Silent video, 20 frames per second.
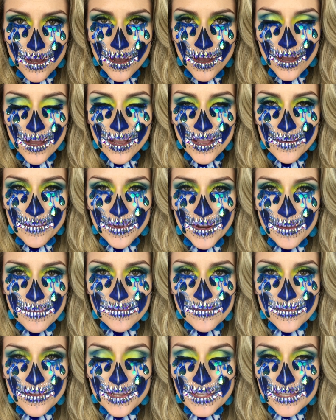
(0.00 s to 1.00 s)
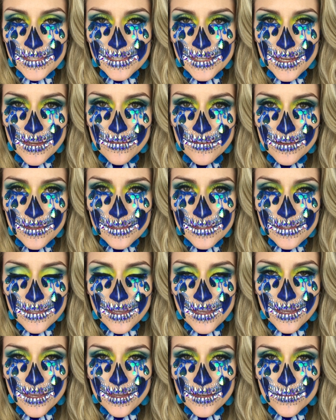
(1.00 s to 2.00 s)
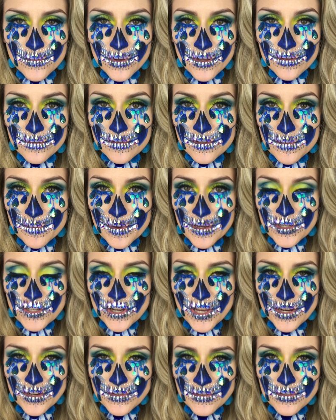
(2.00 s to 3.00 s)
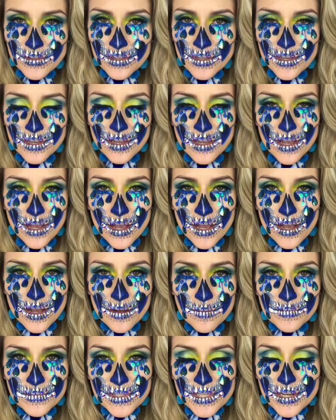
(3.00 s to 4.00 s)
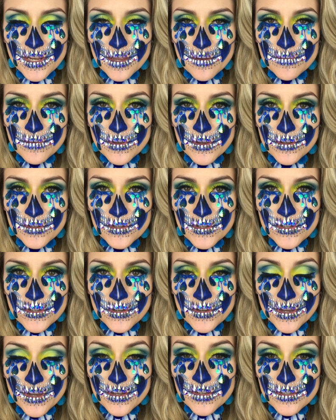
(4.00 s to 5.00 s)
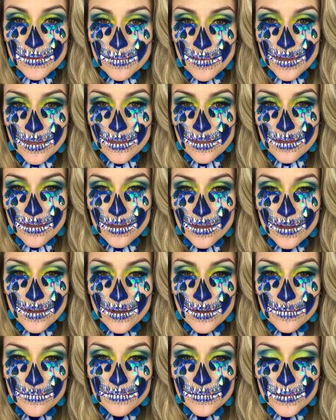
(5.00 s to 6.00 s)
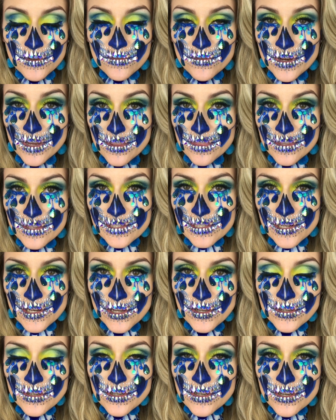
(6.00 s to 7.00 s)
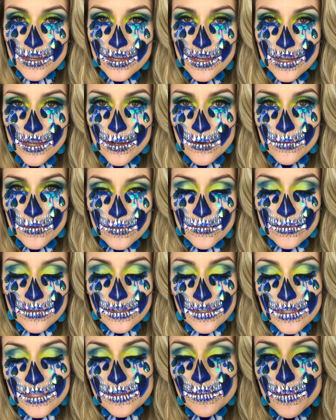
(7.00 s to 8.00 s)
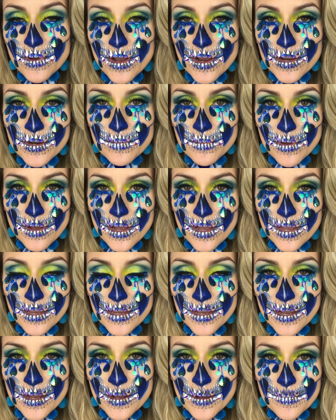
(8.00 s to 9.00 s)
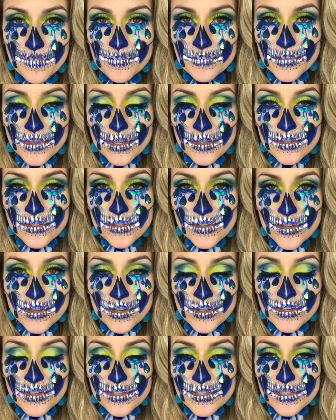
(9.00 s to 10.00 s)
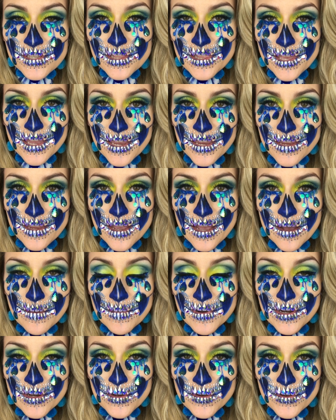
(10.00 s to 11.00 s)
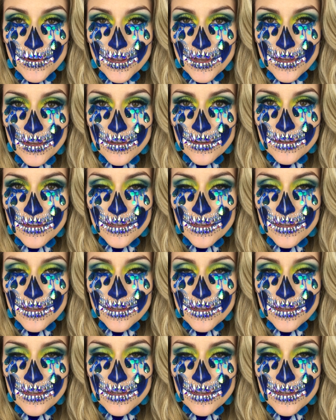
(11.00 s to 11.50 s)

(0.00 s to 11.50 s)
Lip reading: Hi, my name is Vanessa Davis and welcome to my channel. Today I'm going to show you how to create this look, which was inspired by Cirque du Soleil, Amaluna,